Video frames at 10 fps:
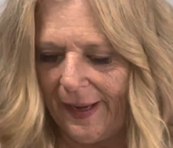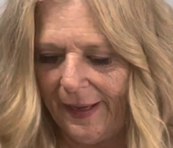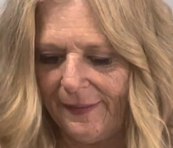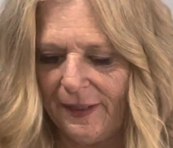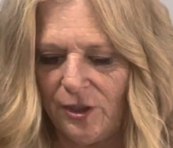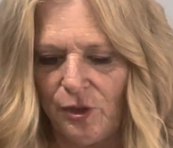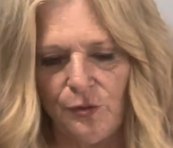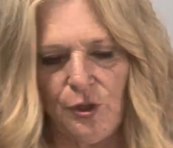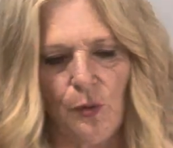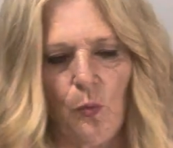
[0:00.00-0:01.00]
And then you
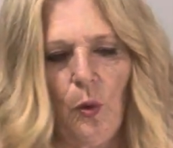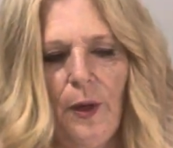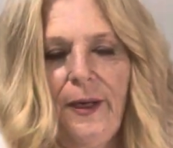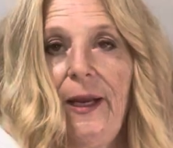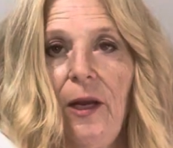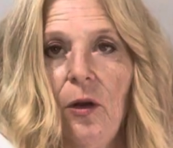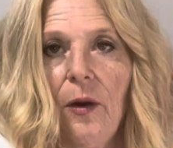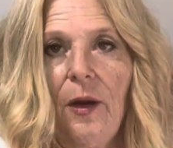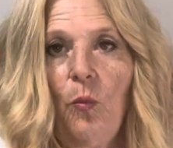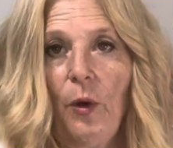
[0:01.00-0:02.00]
do one here
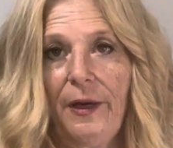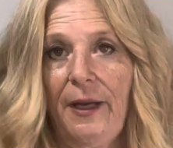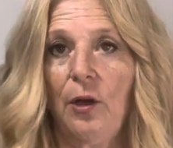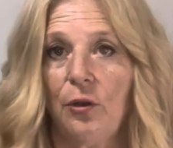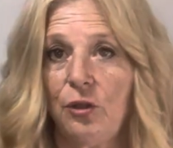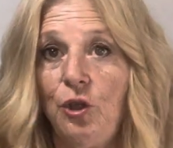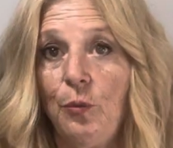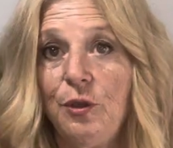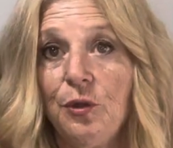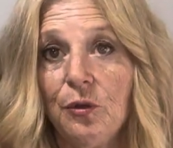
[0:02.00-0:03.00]
and one here. You
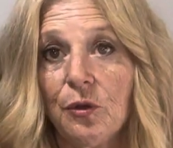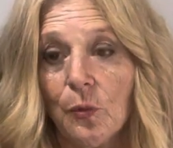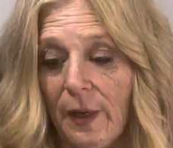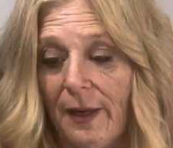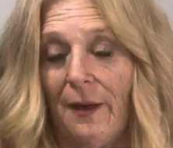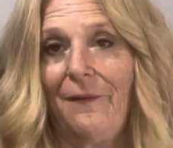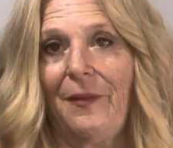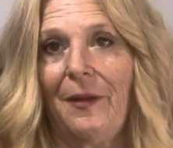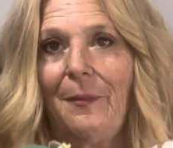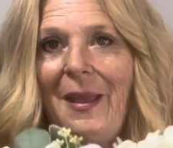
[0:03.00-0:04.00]
would do 3 of
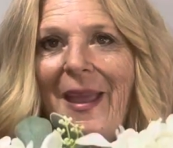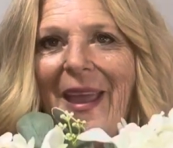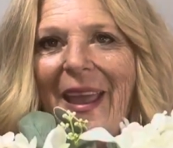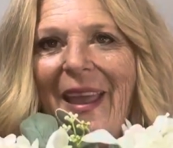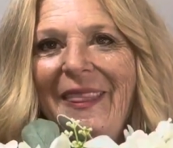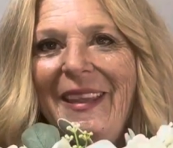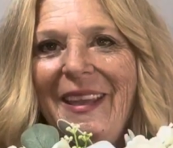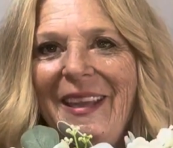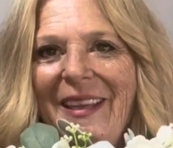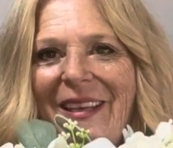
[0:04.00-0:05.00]
them. And
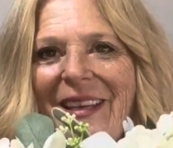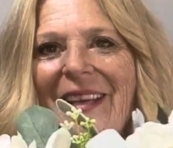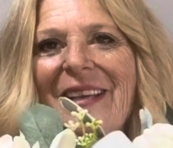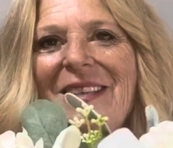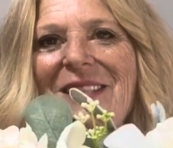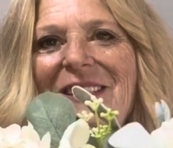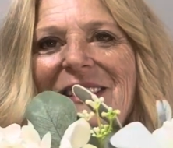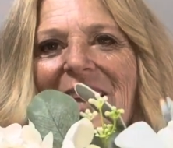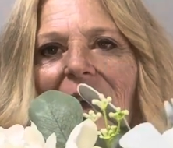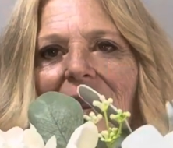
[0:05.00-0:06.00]
then, do you
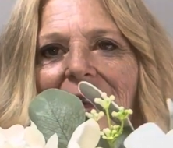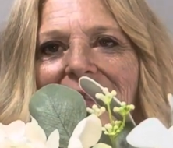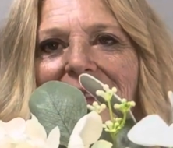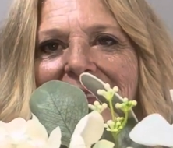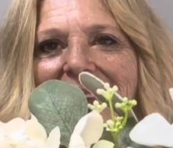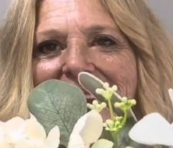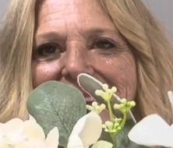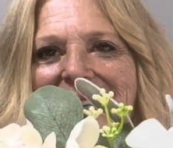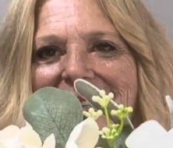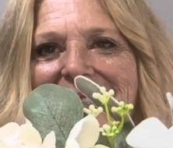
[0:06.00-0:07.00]
see how lovely that
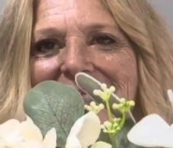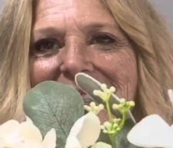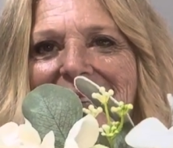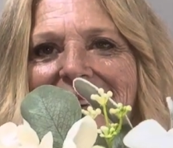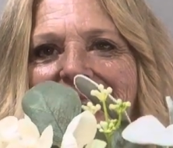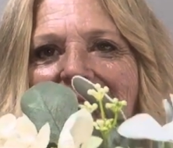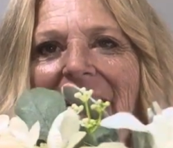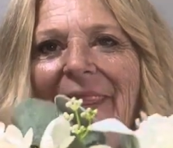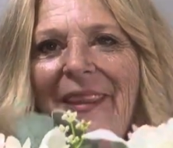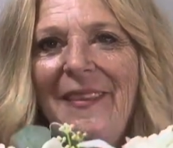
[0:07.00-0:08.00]
is?
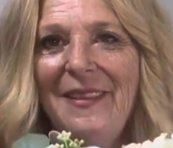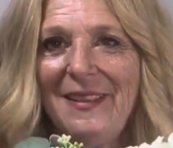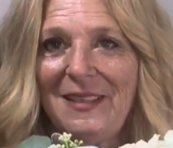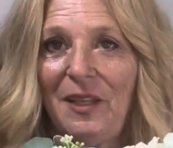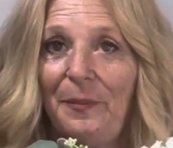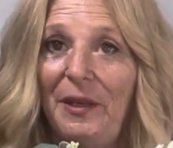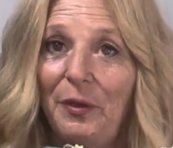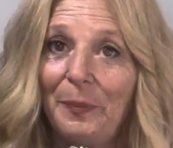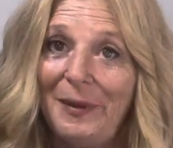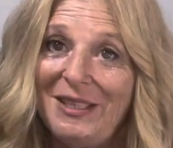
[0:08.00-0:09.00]
And then this could be your
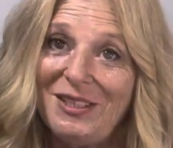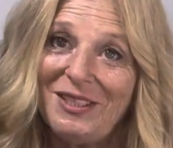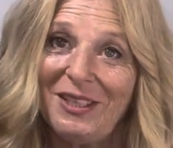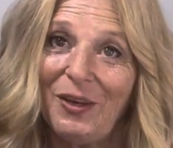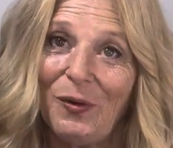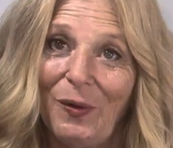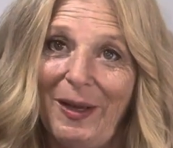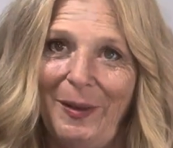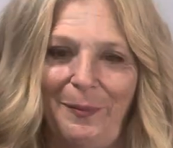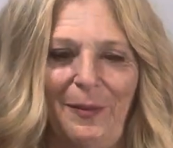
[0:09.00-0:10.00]
peaches and
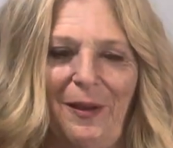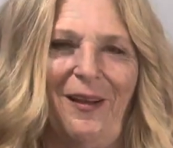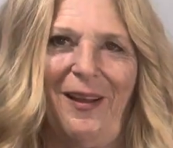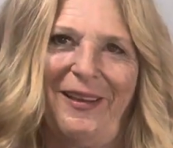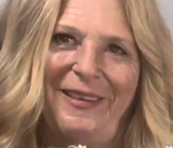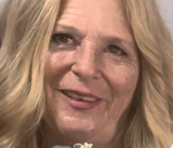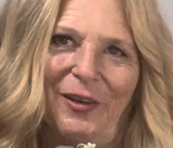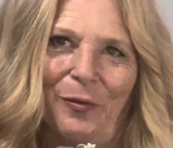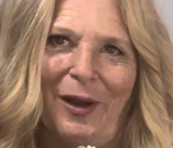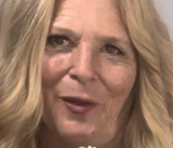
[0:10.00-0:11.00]
cream
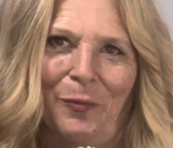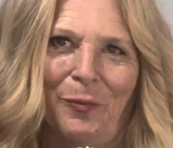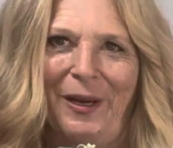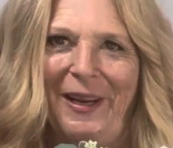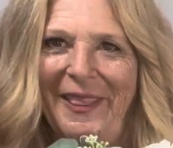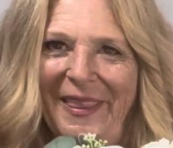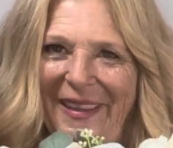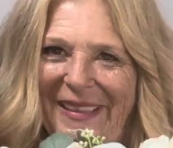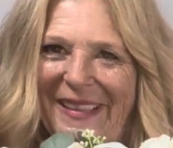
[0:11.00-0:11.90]
year-round wreath.